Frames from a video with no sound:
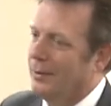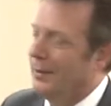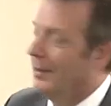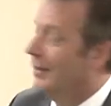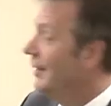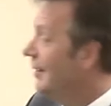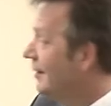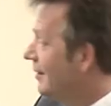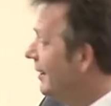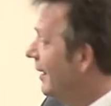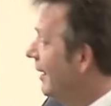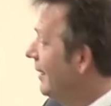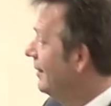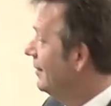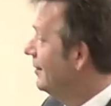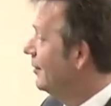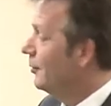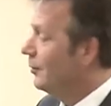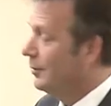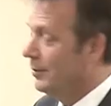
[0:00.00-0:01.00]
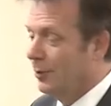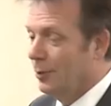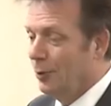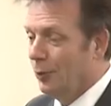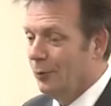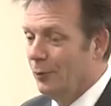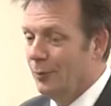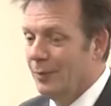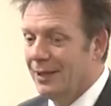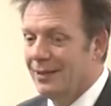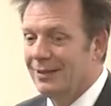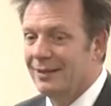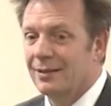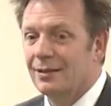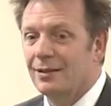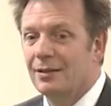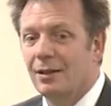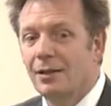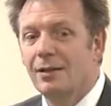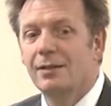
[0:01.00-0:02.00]
In this case, the government
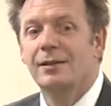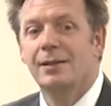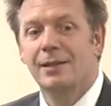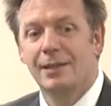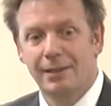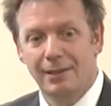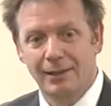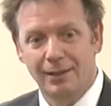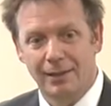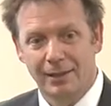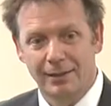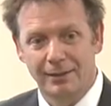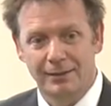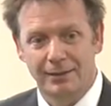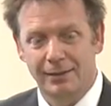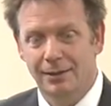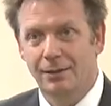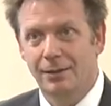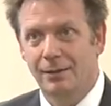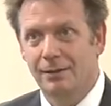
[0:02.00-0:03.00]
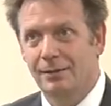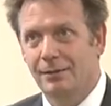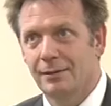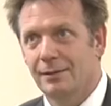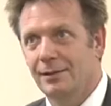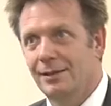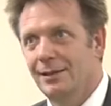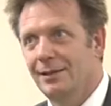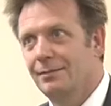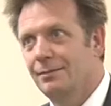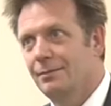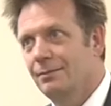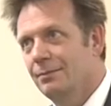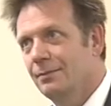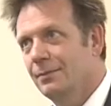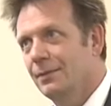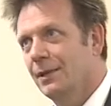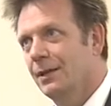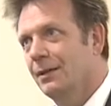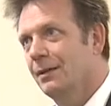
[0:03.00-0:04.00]
can't legalize. They can't
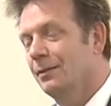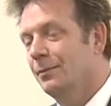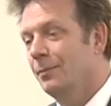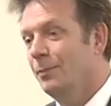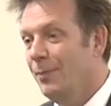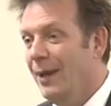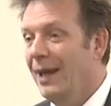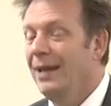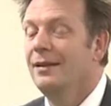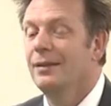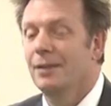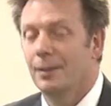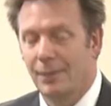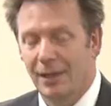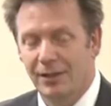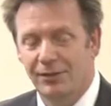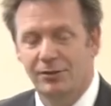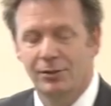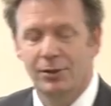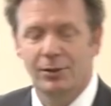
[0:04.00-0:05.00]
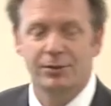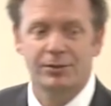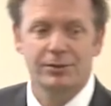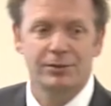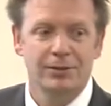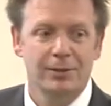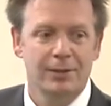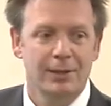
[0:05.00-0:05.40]
ban them as such.